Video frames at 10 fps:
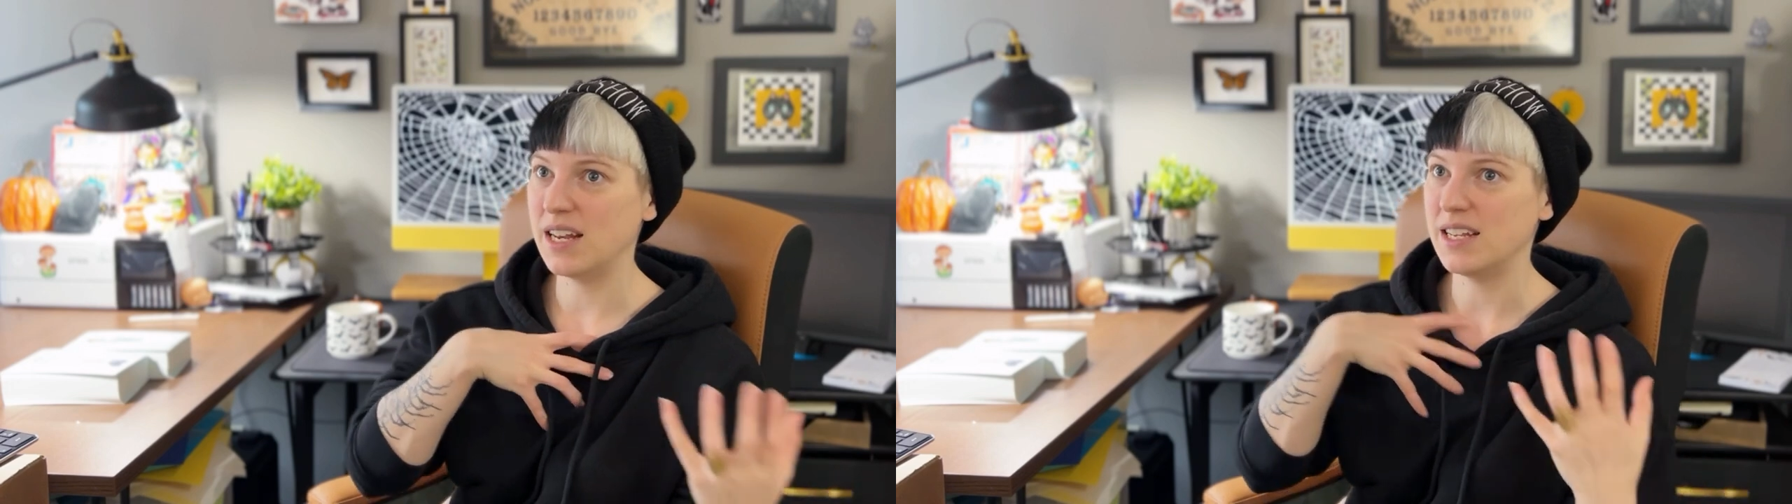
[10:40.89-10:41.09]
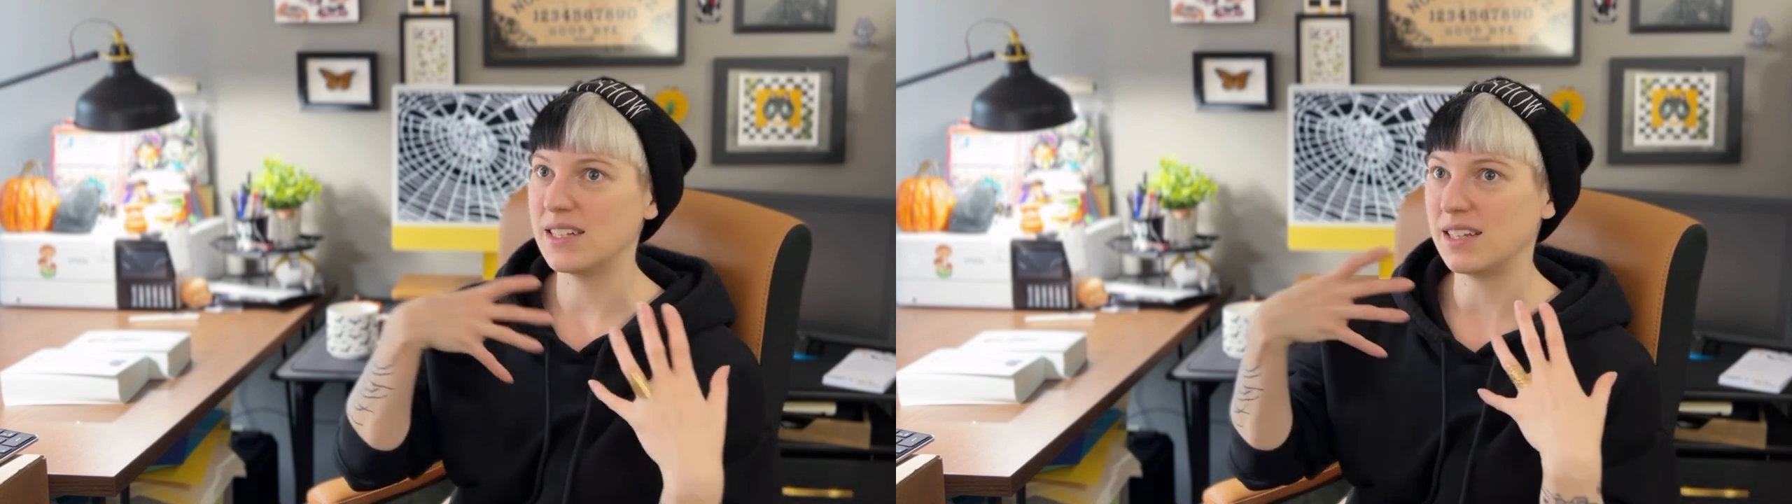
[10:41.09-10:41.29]

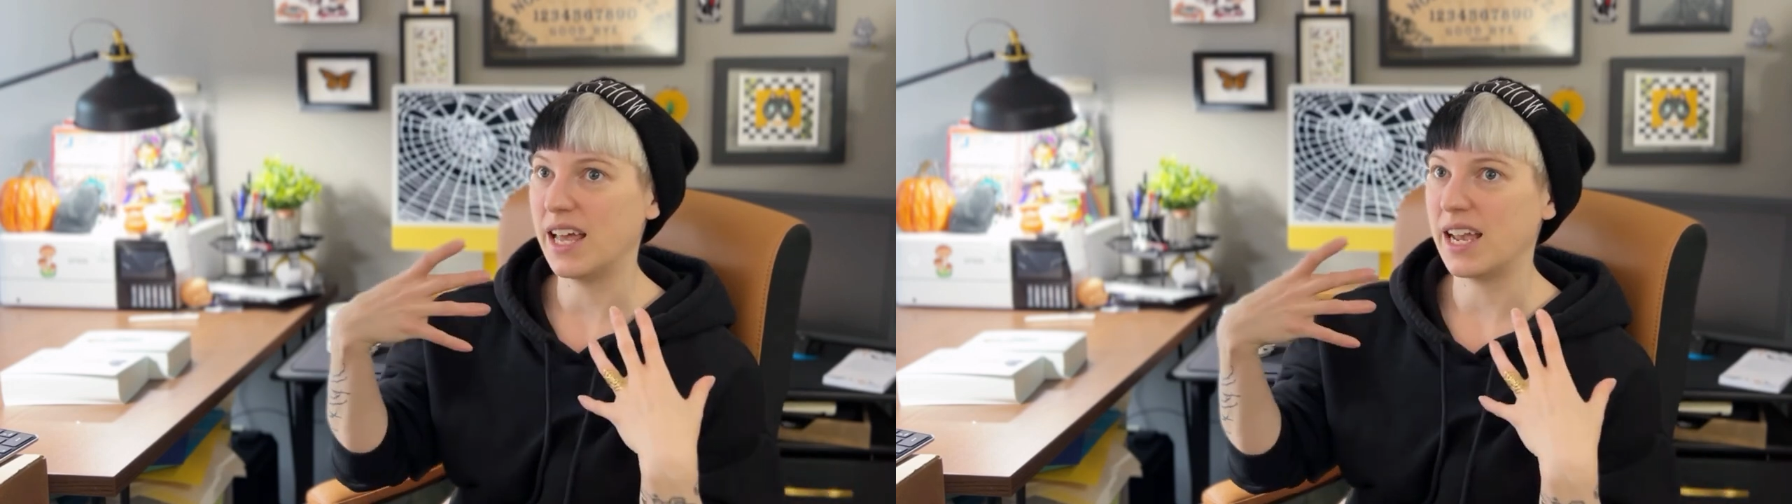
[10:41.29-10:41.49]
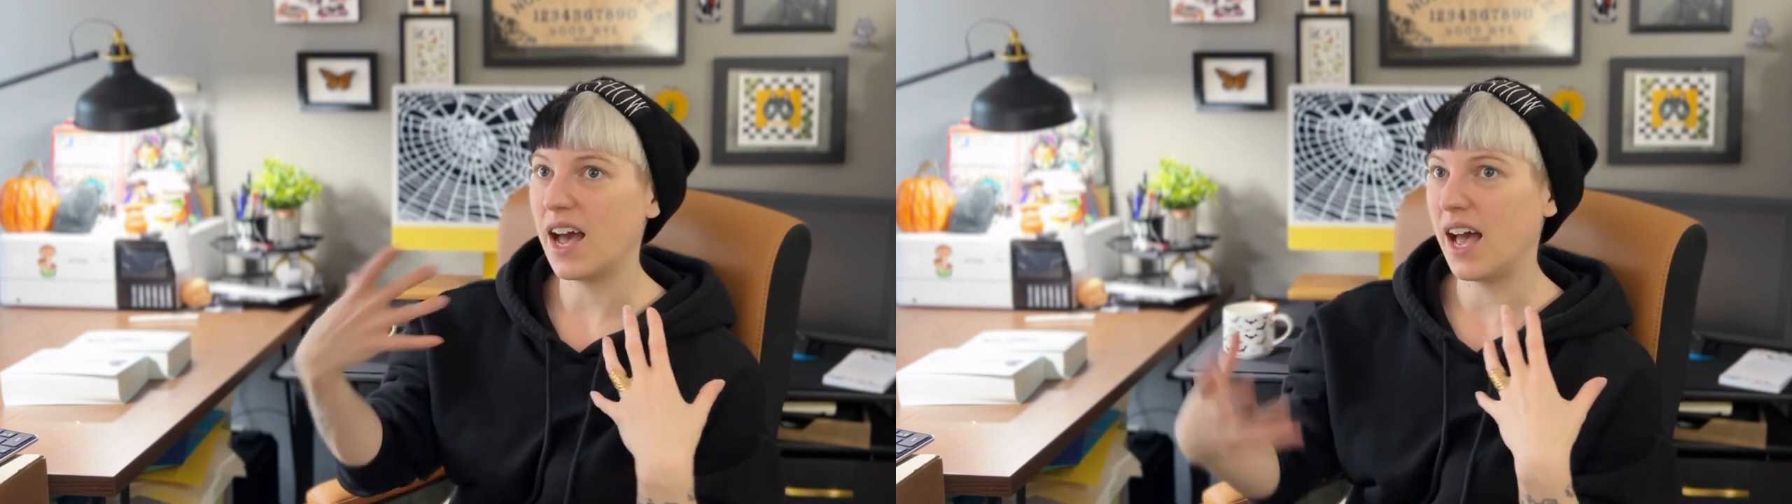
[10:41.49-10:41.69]
it's
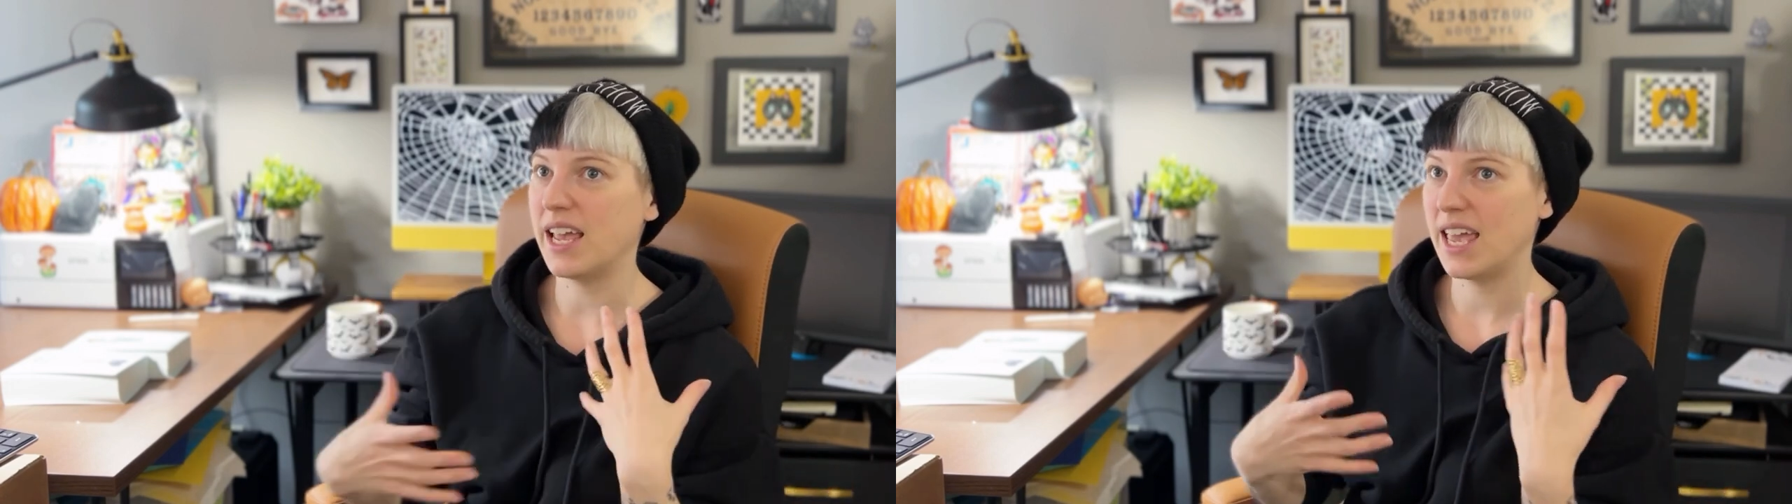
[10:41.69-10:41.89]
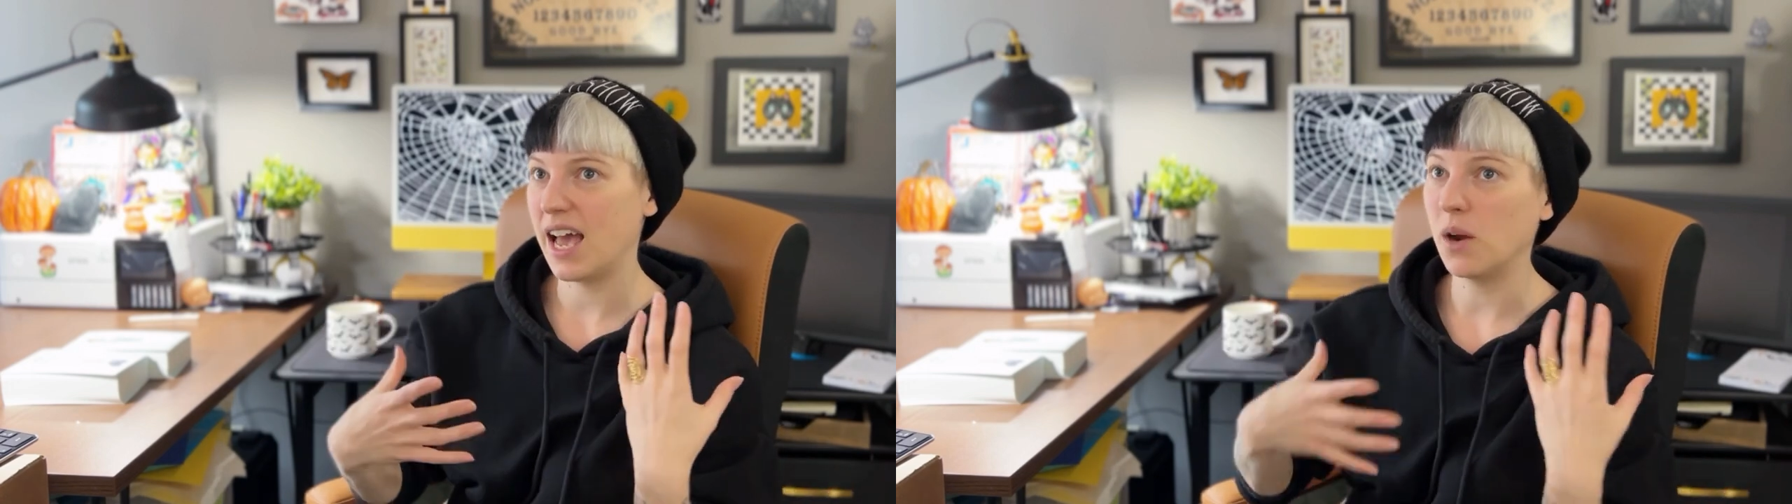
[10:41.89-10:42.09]
like I
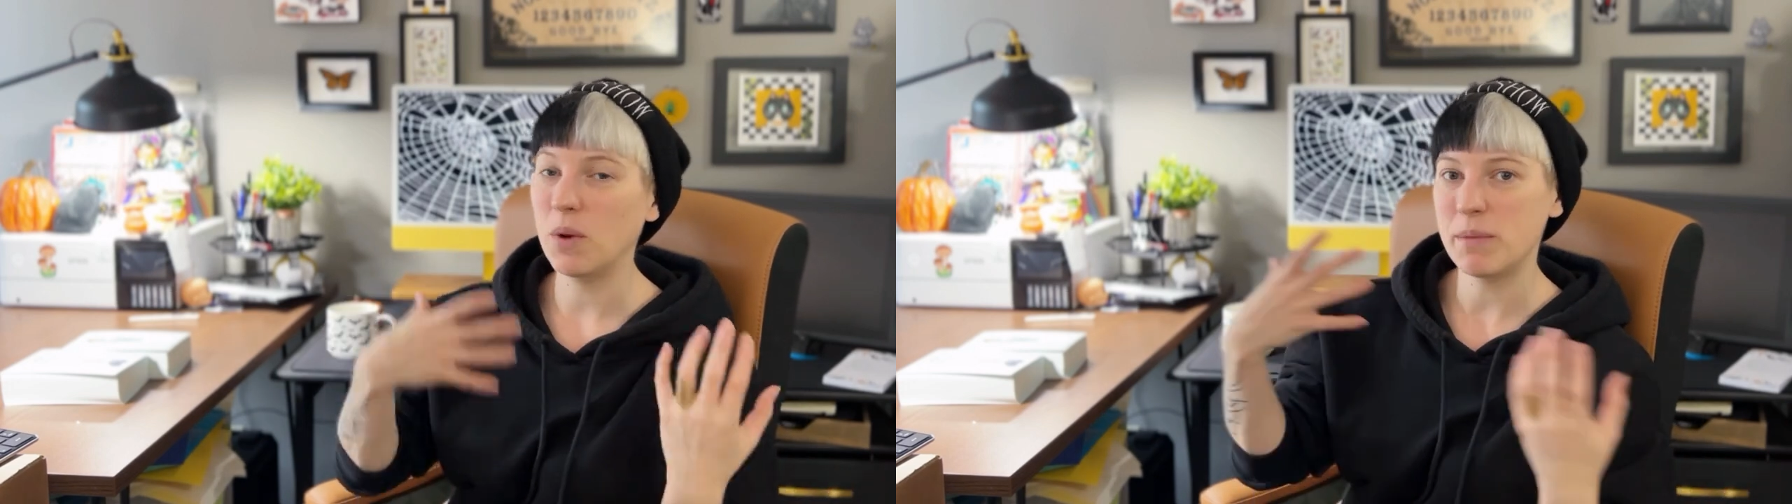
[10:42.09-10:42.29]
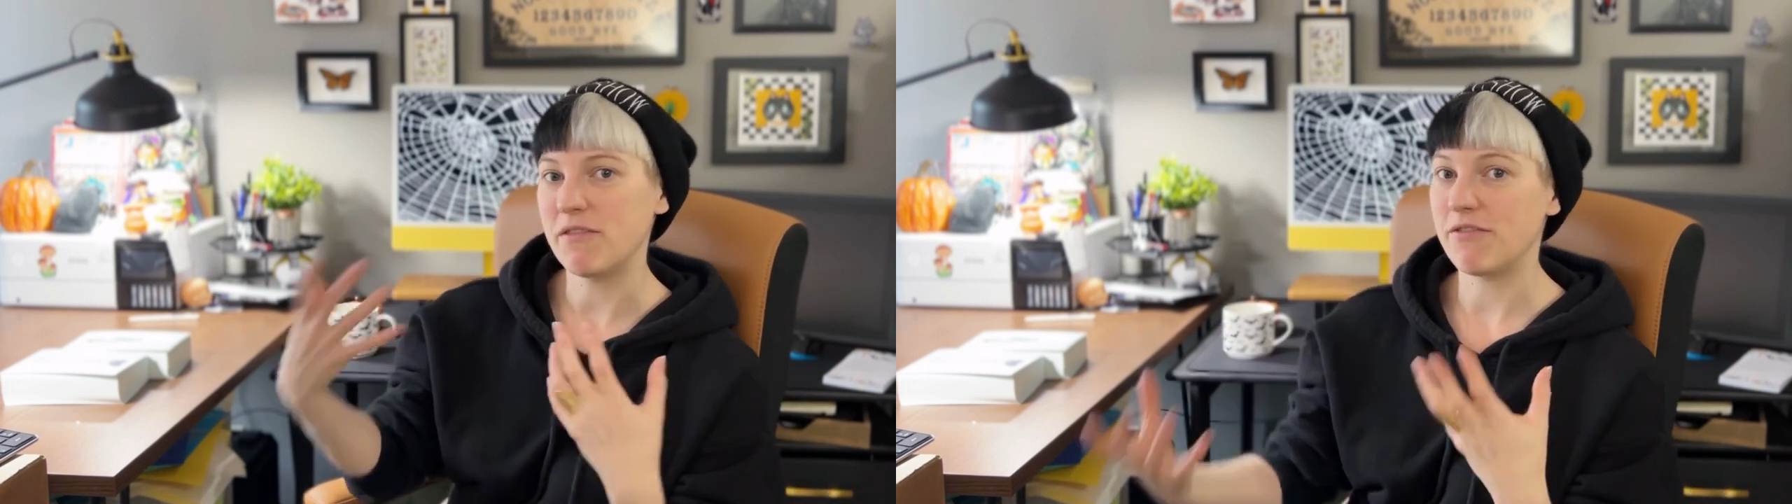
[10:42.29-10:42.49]
can't, I don't want
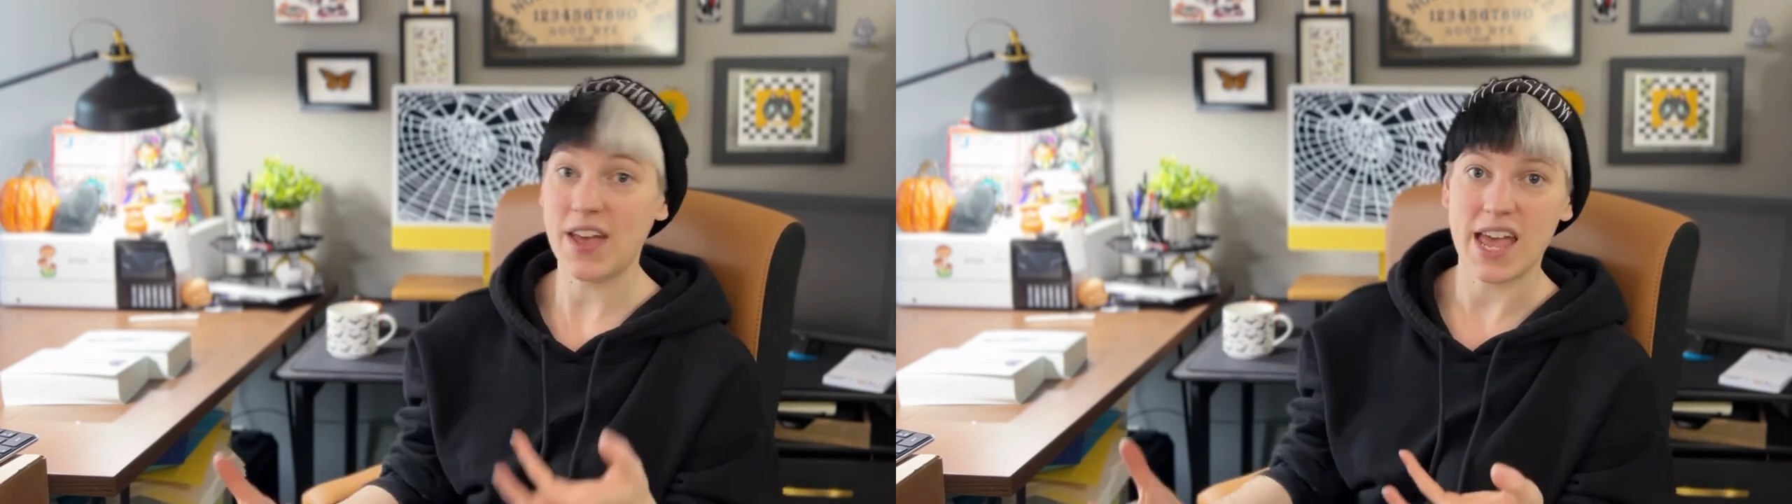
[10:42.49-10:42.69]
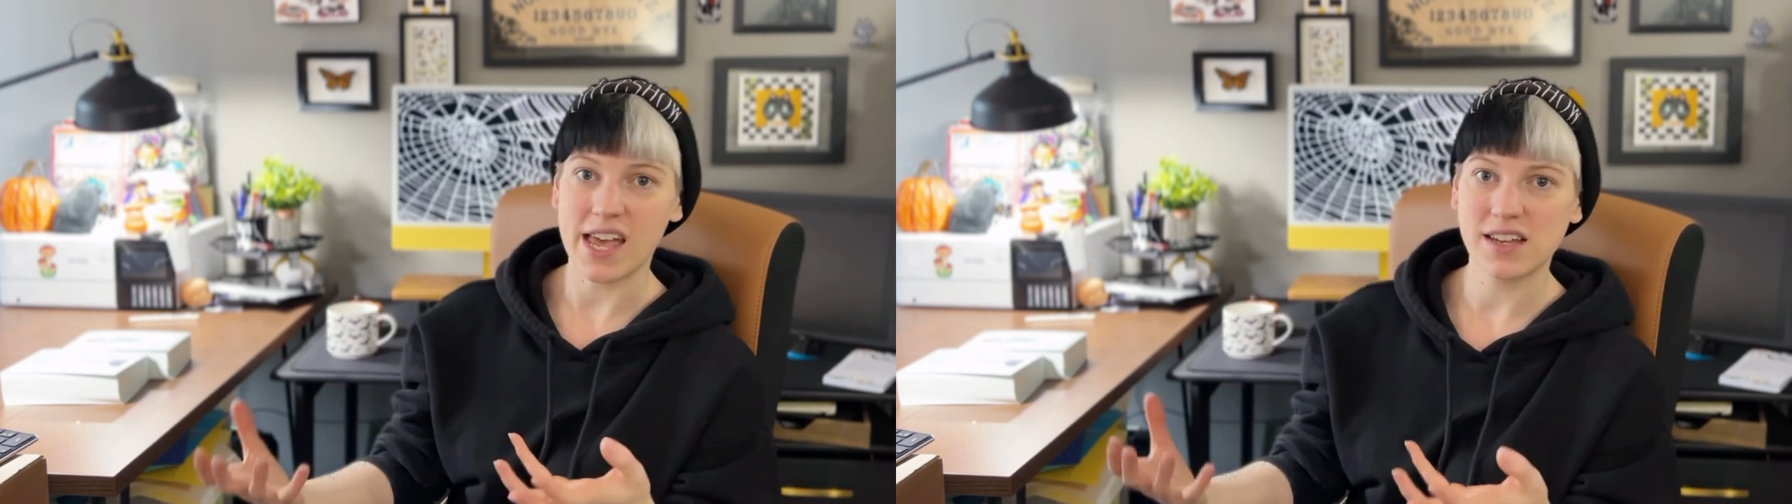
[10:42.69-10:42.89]
to be fake,